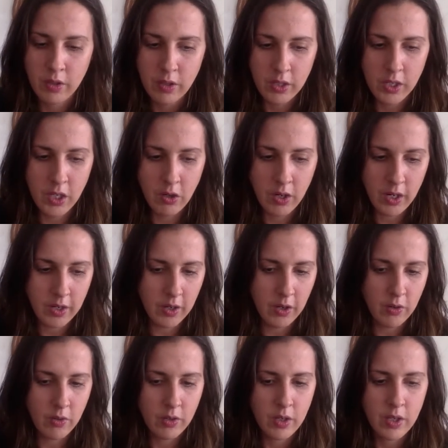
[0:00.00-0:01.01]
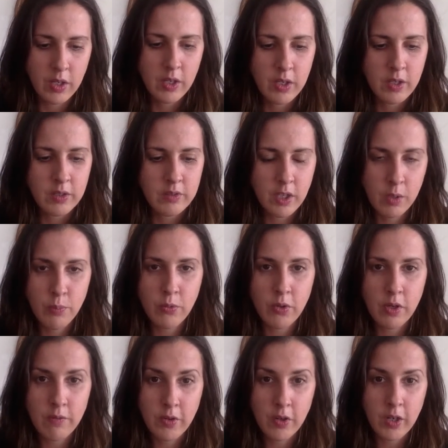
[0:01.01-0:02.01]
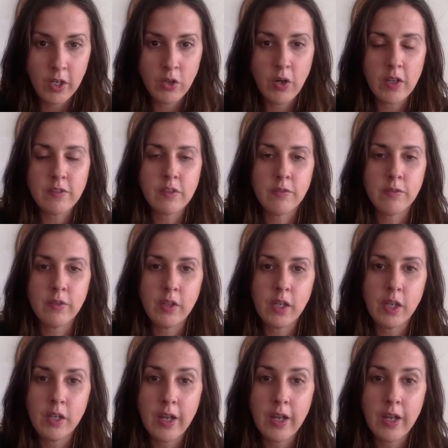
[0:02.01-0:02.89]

Here I go. Tapering very aggressively.